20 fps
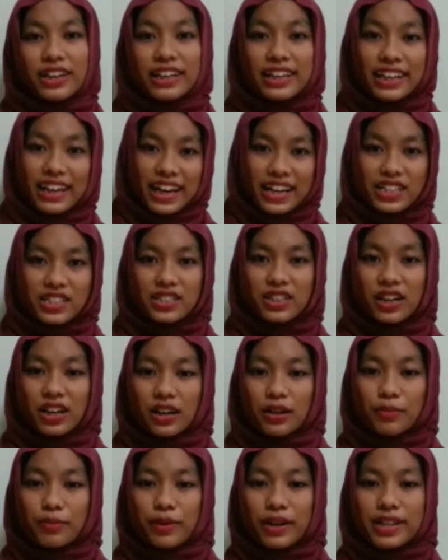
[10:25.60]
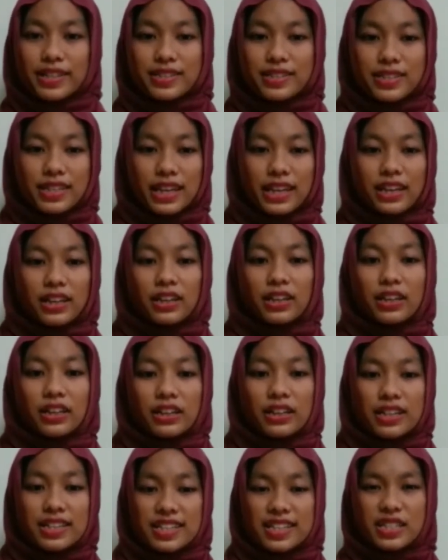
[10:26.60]
case basic.
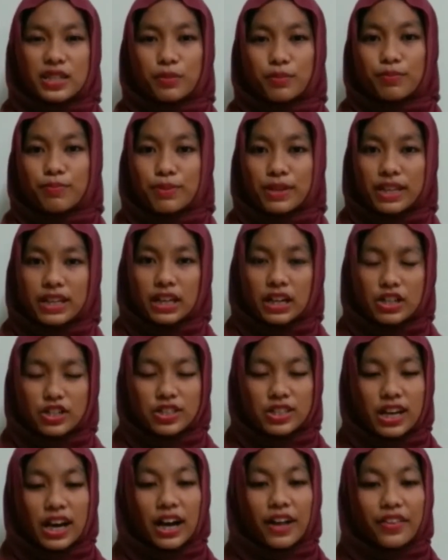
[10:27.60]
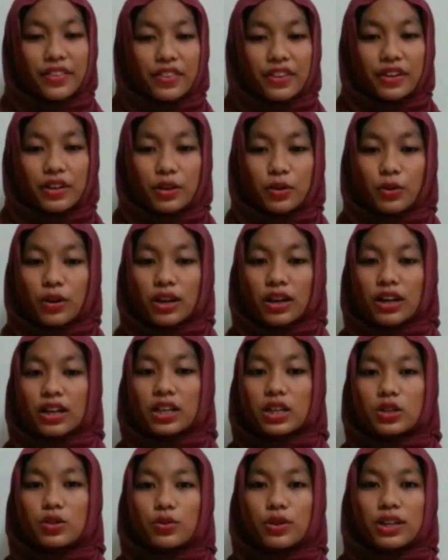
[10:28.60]
This is because under
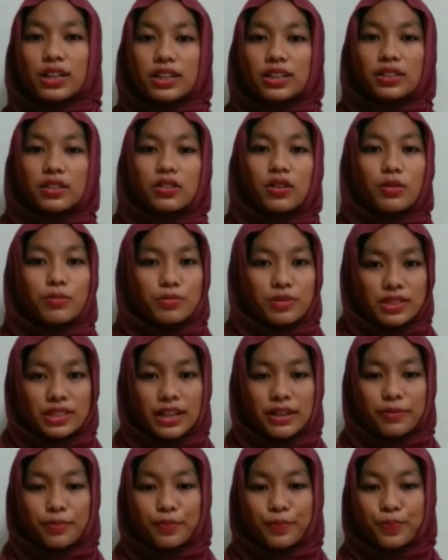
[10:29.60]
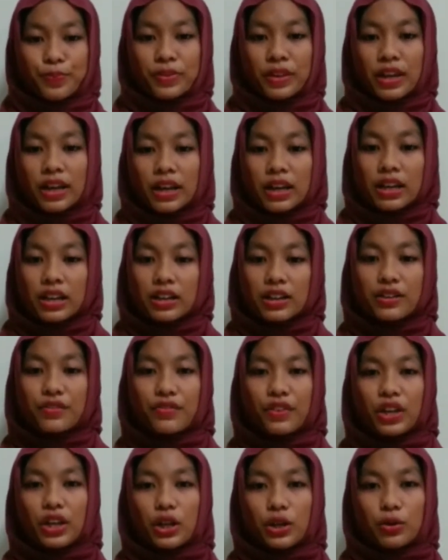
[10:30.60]
equal concept,
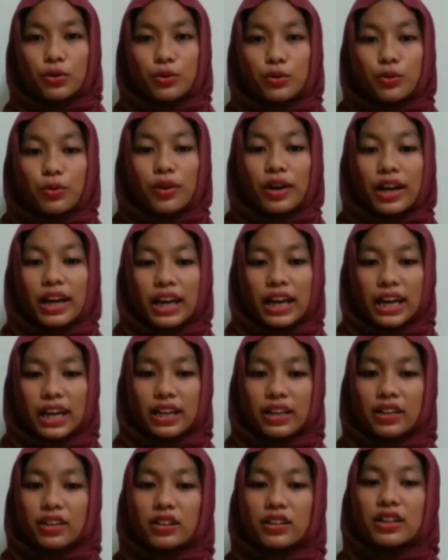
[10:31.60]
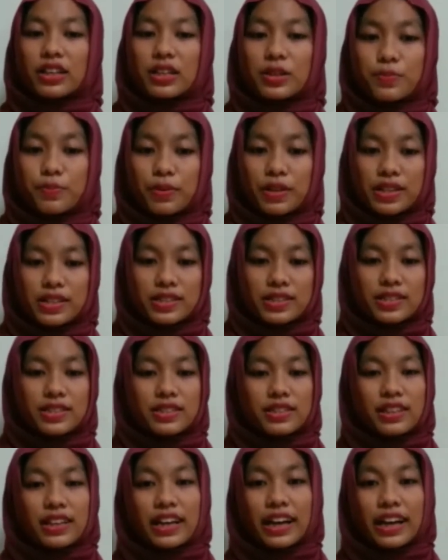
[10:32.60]
revenue and express